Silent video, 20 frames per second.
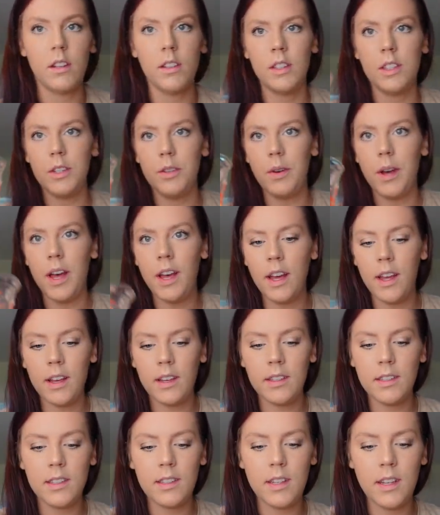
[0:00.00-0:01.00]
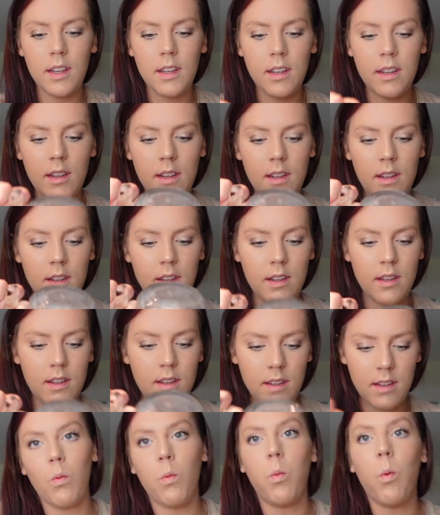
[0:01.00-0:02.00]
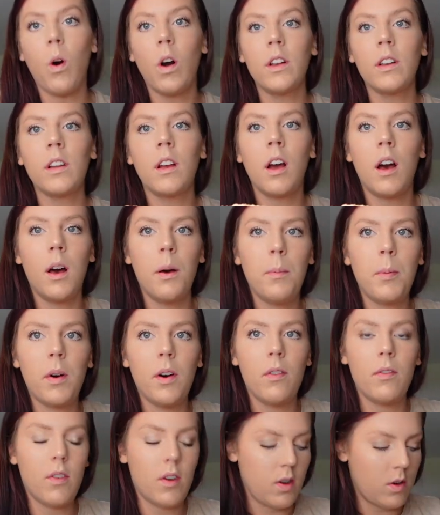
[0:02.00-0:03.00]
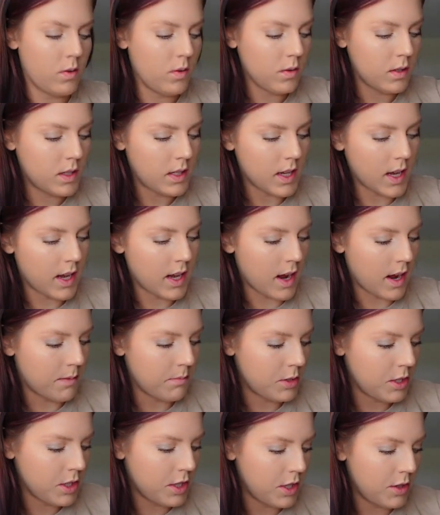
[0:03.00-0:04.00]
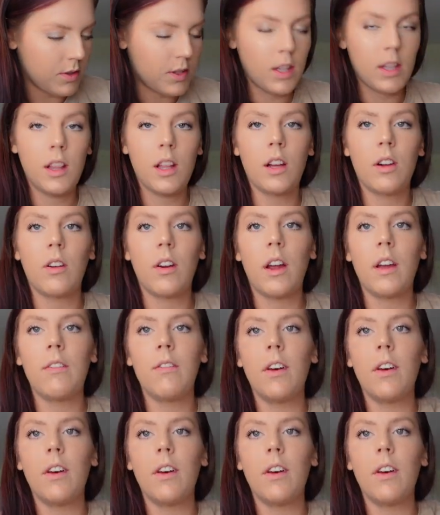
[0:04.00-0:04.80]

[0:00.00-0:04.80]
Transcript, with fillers: 2 eggs, 1 cup of oats, and I'm just using the Great